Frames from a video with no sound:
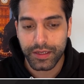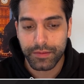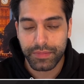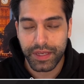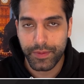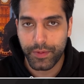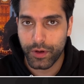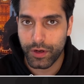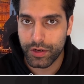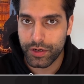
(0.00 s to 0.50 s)

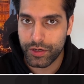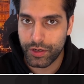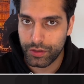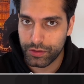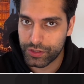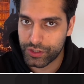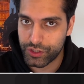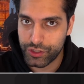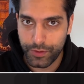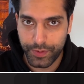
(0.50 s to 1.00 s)
people are
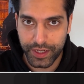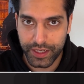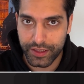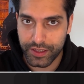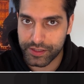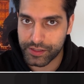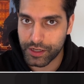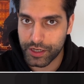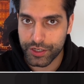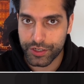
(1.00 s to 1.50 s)
not stupid in
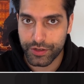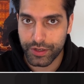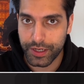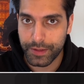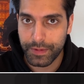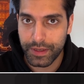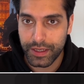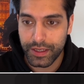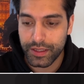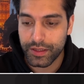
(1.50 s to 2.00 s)
this country.
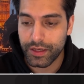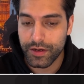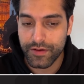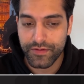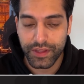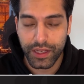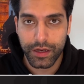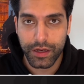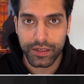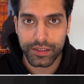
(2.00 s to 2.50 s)

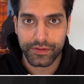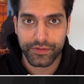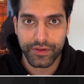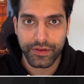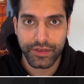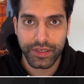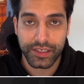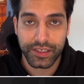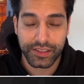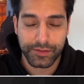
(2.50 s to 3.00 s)
Over the last few
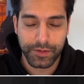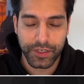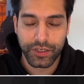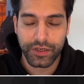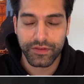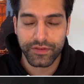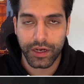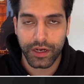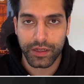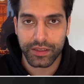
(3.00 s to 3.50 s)
years, especially
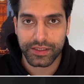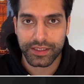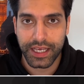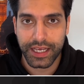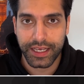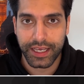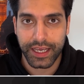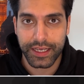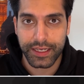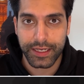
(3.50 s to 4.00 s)
over the last
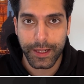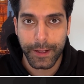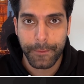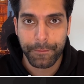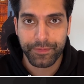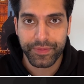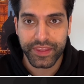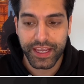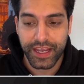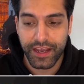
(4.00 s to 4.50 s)
decade,
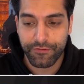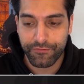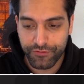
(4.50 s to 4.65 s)
they have